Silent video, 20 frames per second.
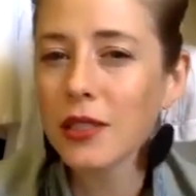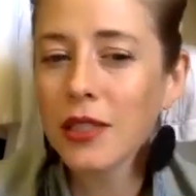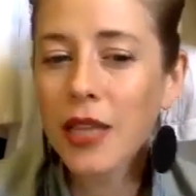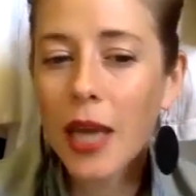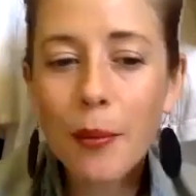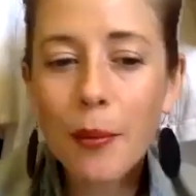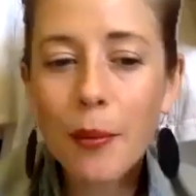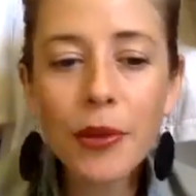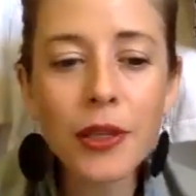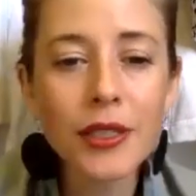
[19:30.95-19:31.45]

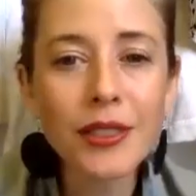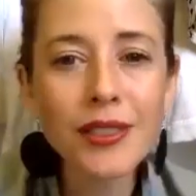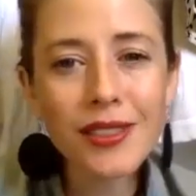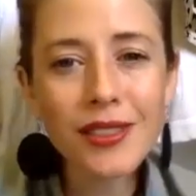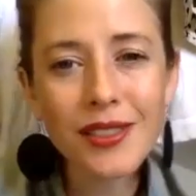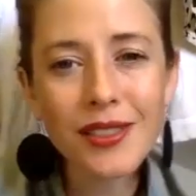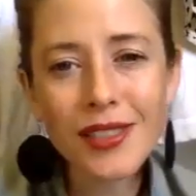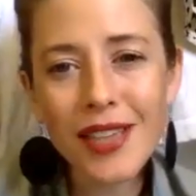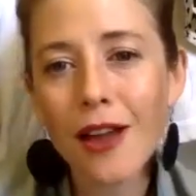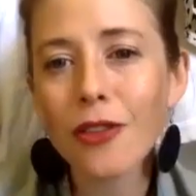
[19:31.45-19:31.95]
templates,
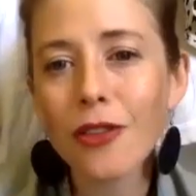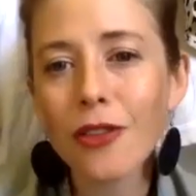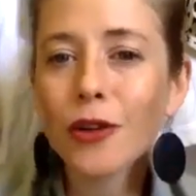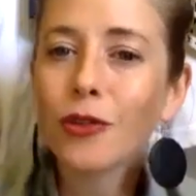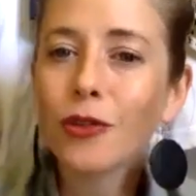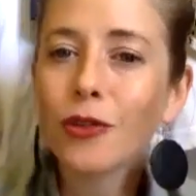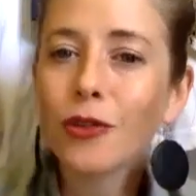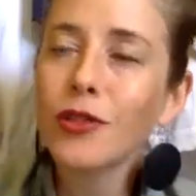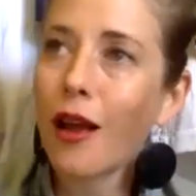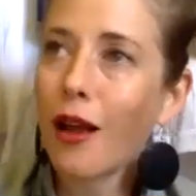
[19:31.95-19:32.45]

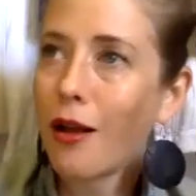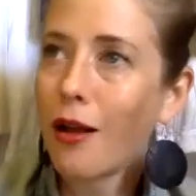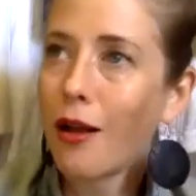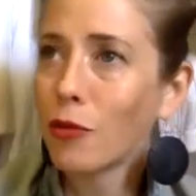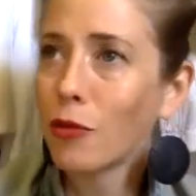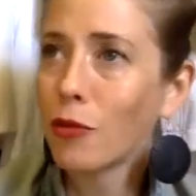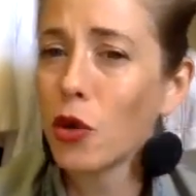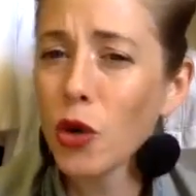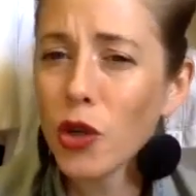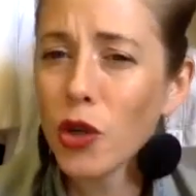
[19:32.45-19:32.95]
downloads,
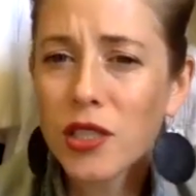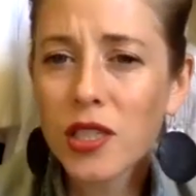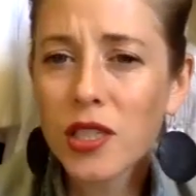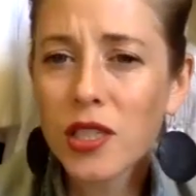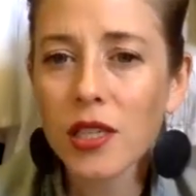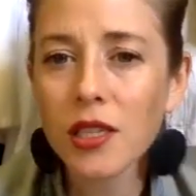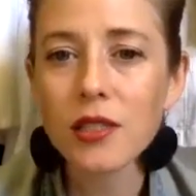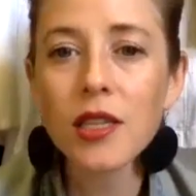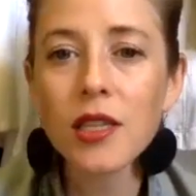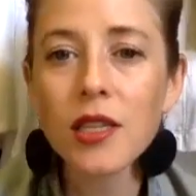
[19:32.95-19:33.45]

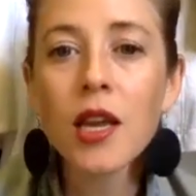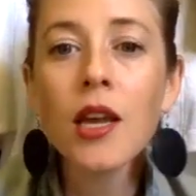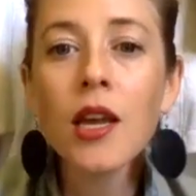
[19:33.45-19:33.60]
courses,